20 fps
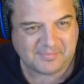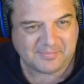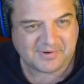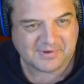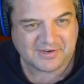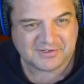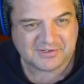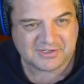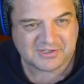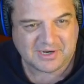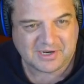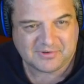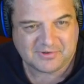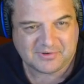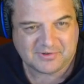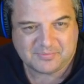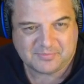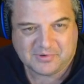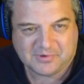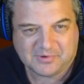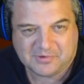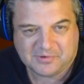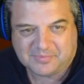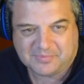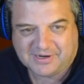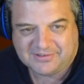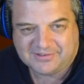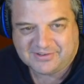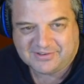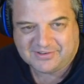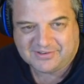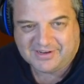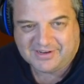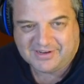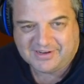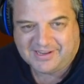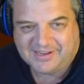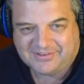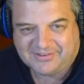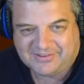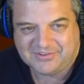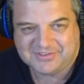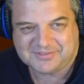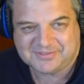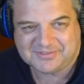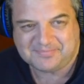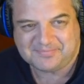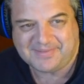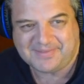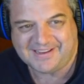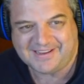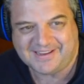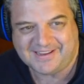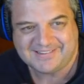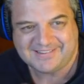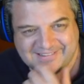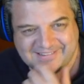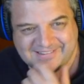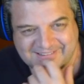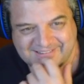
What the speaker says: yep, and the shameless spoiled brats are going to get torched back.